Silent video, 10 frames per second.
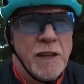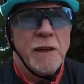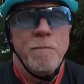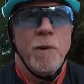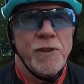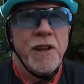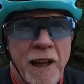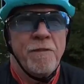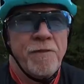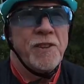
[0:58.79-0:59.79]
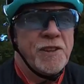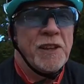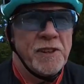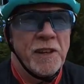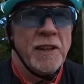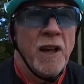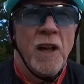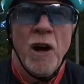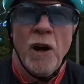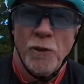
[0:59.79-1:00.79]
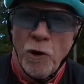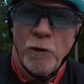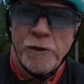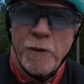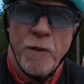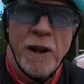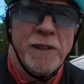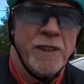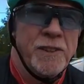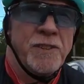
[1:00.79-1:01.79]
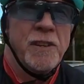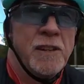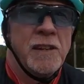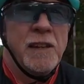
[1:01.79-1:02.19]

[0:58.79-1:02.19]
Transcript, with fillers: you must have the setting on auto brightness.